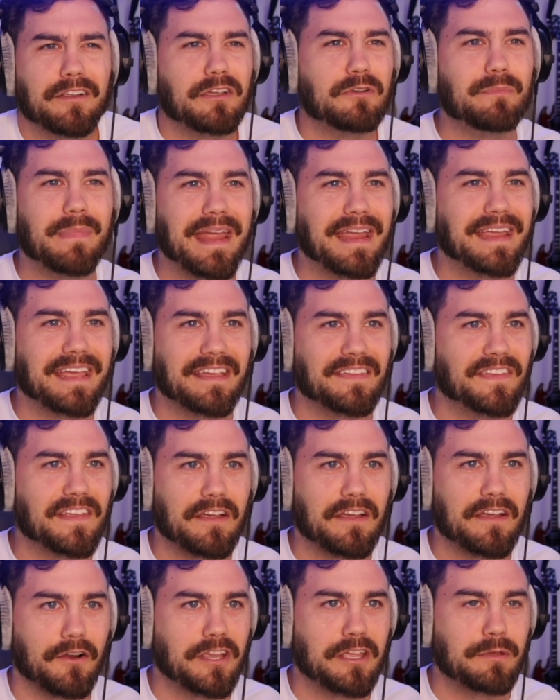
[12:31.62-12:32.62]
you making
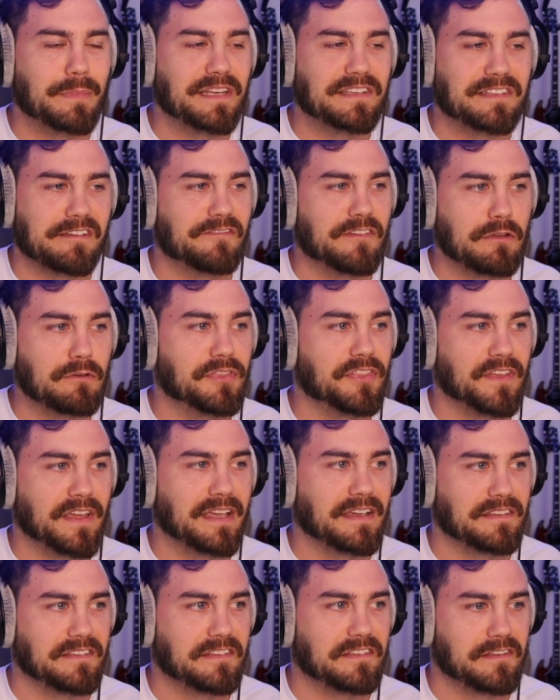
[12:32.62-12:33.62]
the argument if you
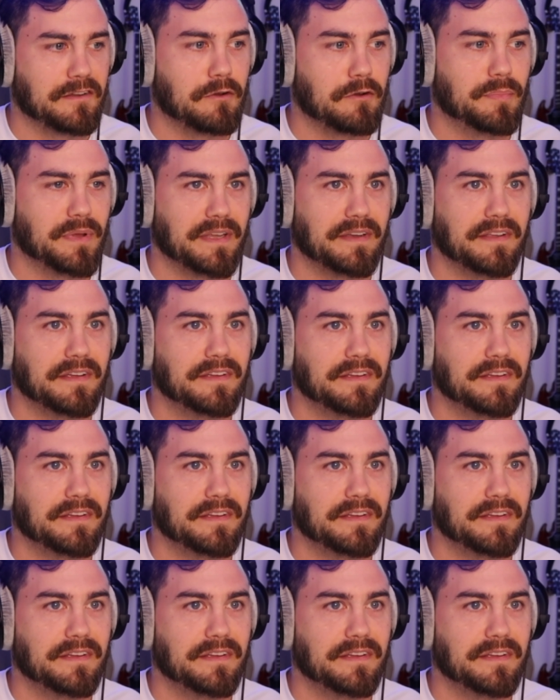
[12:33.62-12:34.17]
think it's stupid?